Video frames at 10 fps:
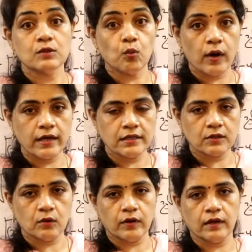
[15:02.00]
y
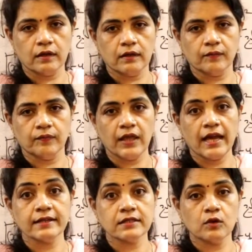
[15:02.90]
square,
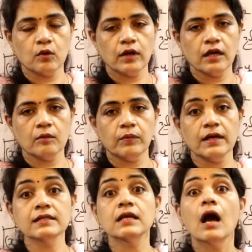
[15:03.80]
x square
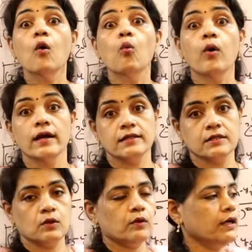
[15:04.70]
plus y
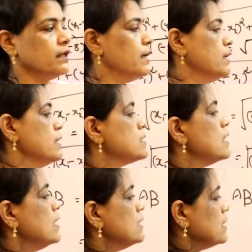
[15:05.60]
square, that is
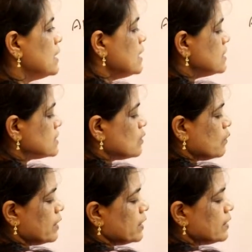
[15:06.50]
3
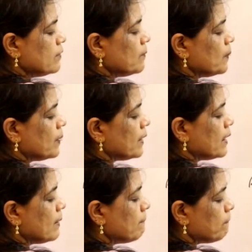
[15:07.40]
square
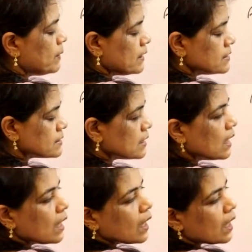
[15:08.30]
plus
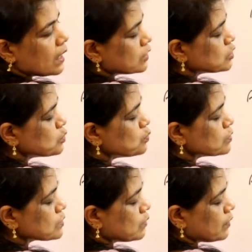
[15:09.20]
2
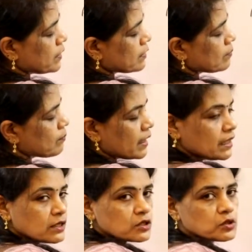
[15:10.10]
square.
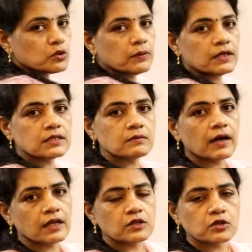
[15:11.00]
Minus 2 means
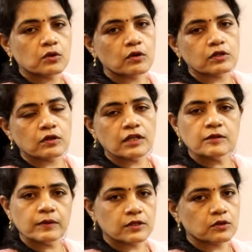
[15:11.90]
minus 2 whole square is
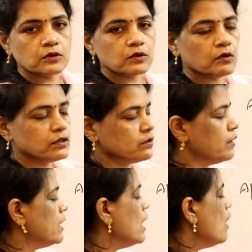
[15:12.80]
plus 2 whole
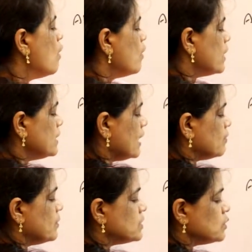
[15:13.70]
square. Okay,
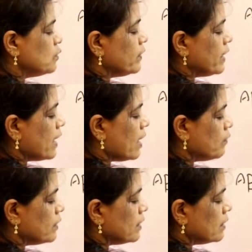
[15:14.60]
that means you will
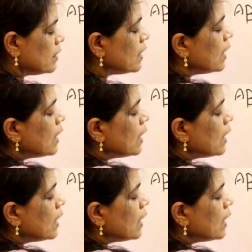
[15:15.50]
have here